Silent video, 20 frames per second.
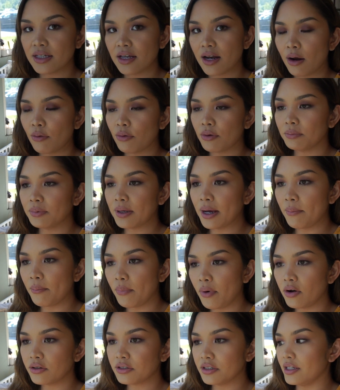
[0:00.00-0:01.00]
in our plant
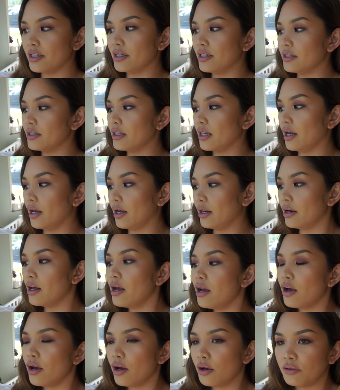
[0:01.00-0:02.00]
boxes, and
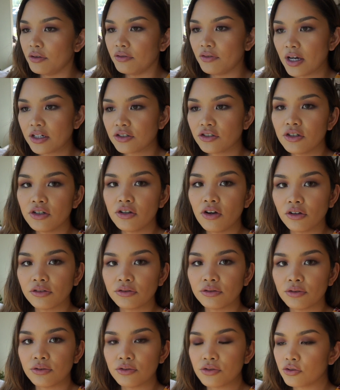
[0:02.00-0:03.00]
we've actually gone
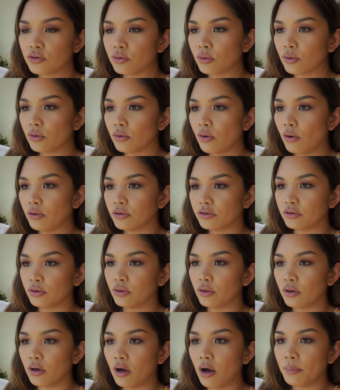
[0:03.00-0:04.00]
to the store
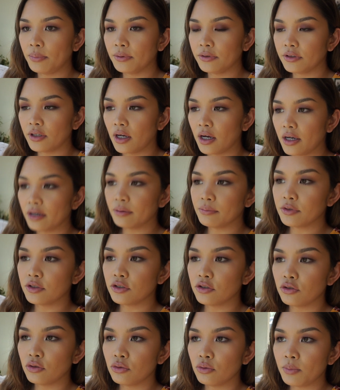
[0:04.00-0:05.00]
also a couple of times
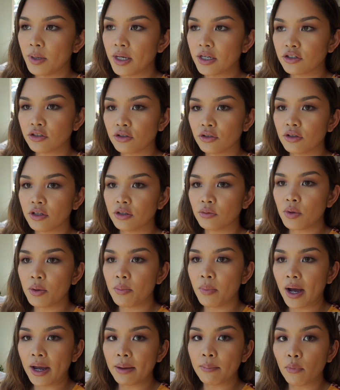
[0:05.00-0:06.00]
to make sure that we
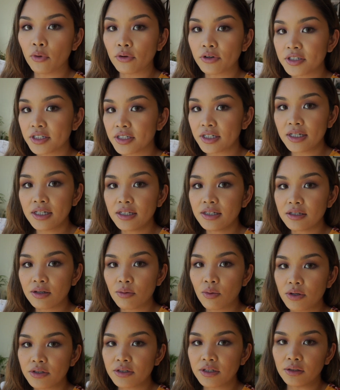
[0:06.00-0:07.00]
buy more seeds, the
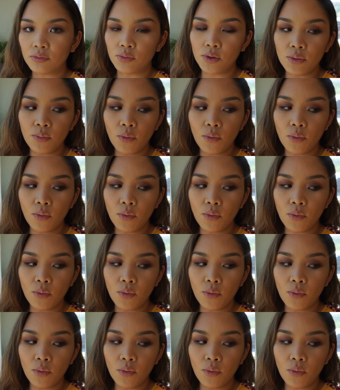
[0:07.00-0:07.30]
ones that we